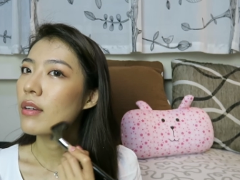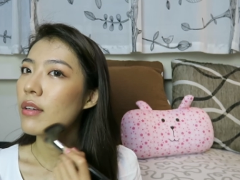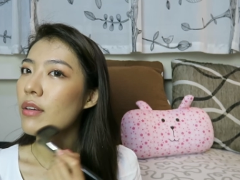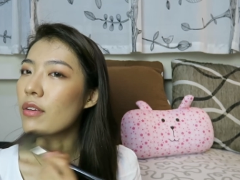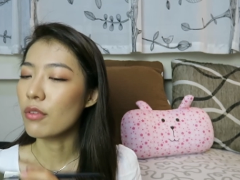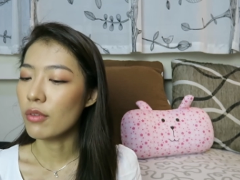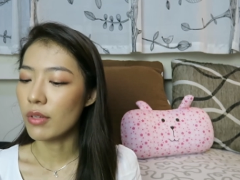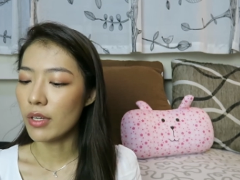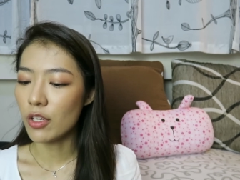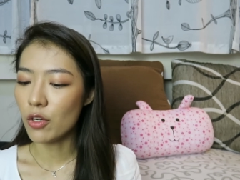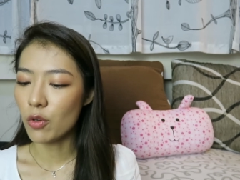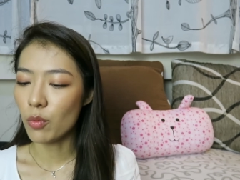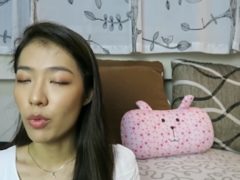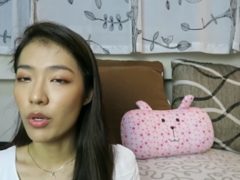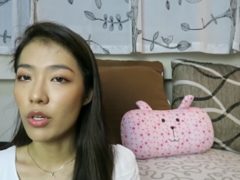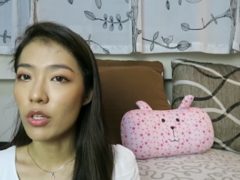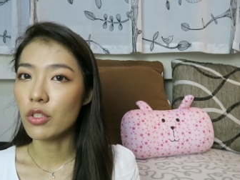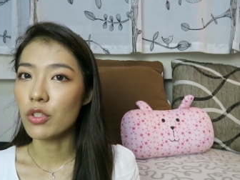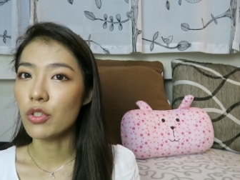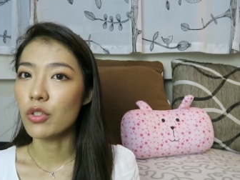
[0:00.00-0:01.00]
you know, like you
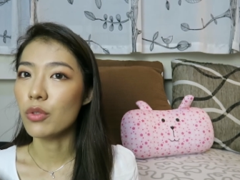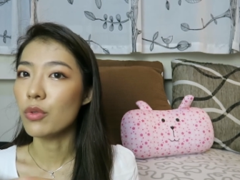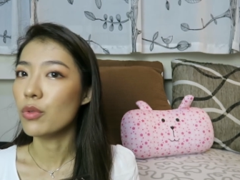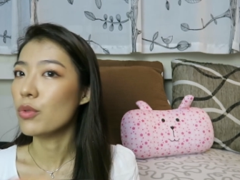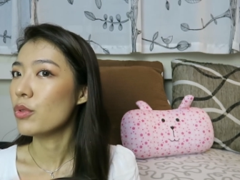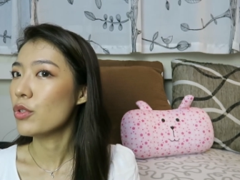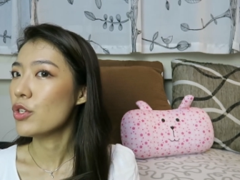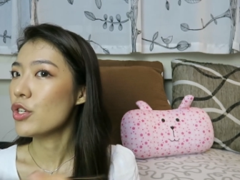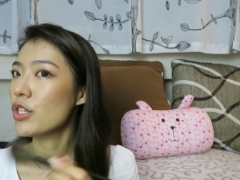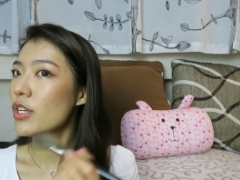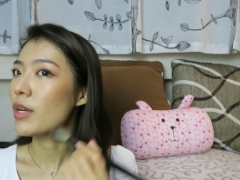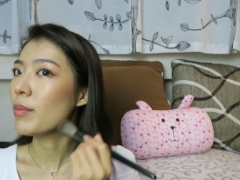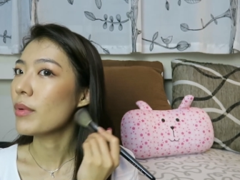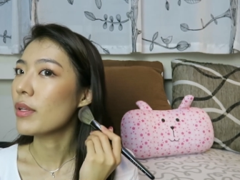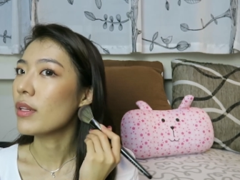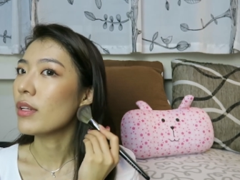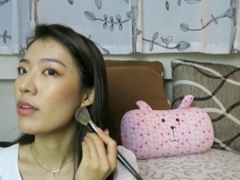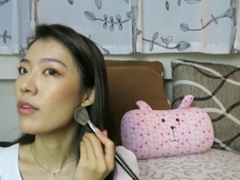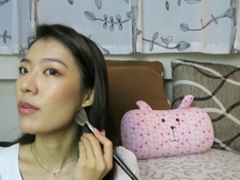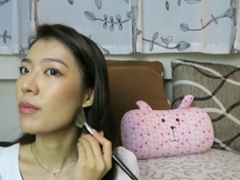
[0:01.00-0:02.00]
wanted to shape a
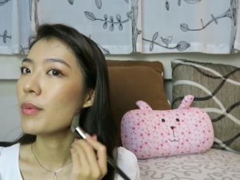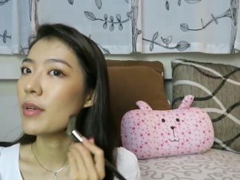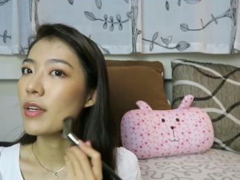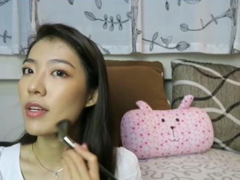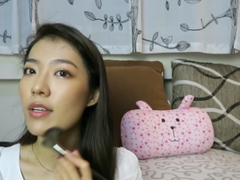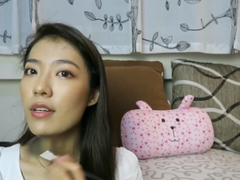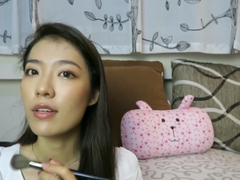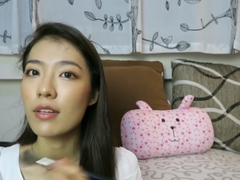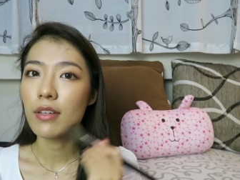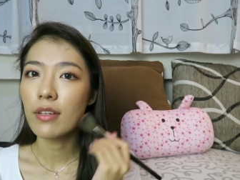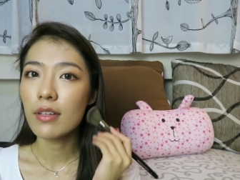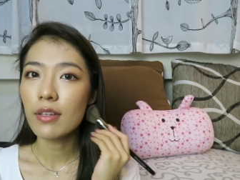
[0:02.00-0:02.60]
little bit.